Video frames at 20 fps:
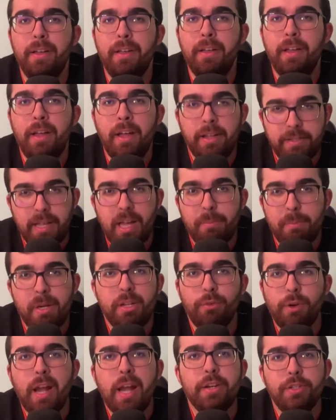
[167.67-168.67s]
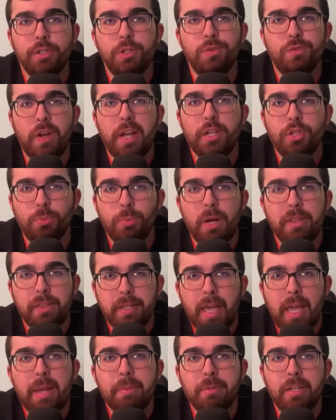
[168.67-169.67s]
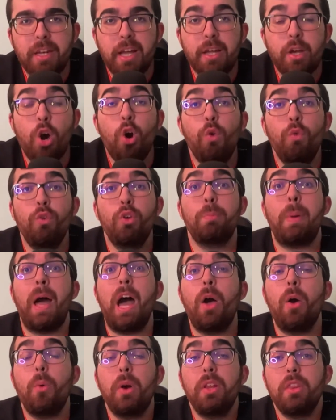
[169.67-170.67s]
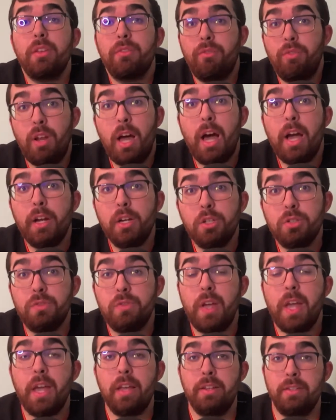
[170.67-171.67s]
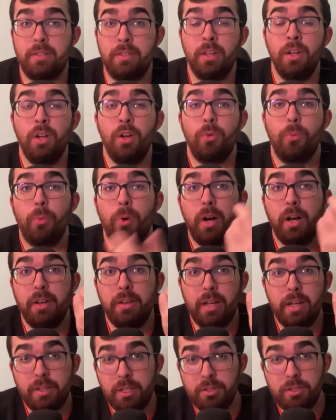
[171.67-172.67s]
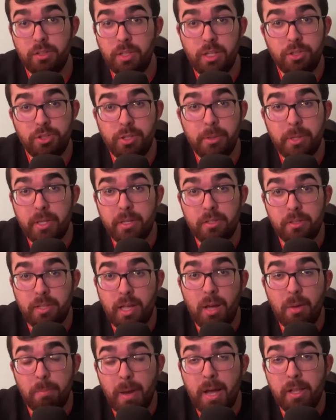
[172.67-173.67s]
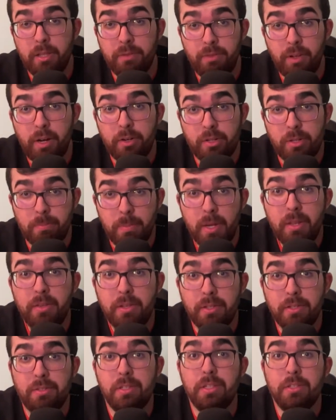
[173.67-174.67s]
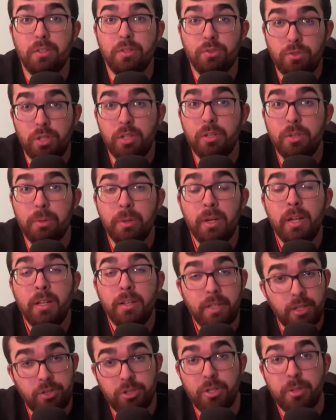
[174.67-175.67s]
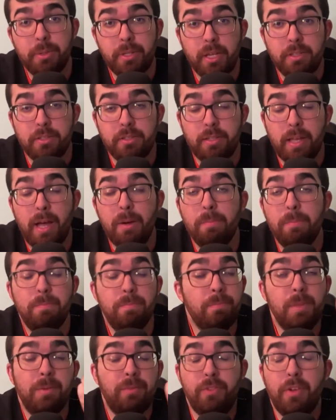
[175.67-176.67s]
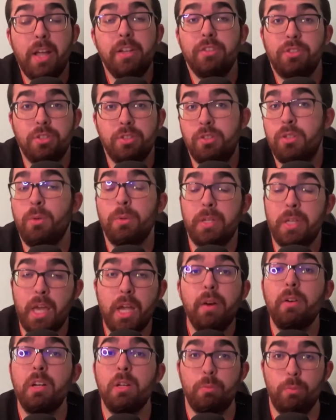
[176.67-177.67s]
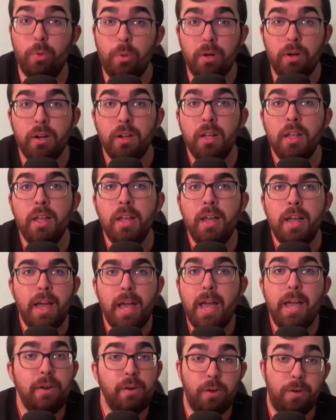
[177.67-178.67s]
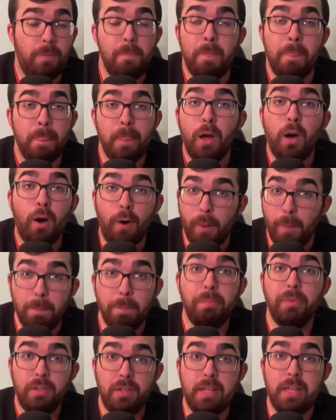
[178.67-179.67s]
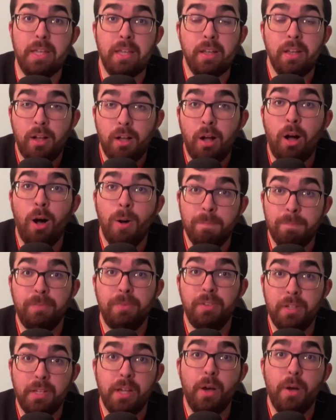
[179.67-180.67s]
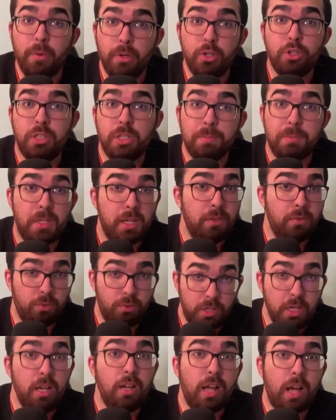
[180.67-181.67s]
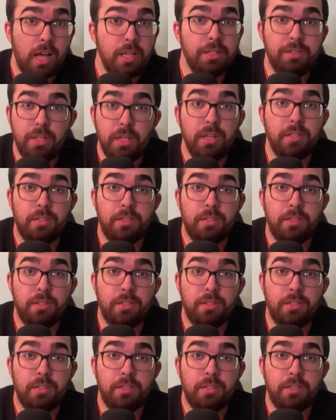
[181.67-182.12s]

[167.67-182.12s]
That's how many Rangers fans were at the game tonight, overpowering the Flyers fans. One, that showcases how bad the Flyers have been this season. Two, that showcases how the fans just don't care anymore. And hopefully ownership can realize this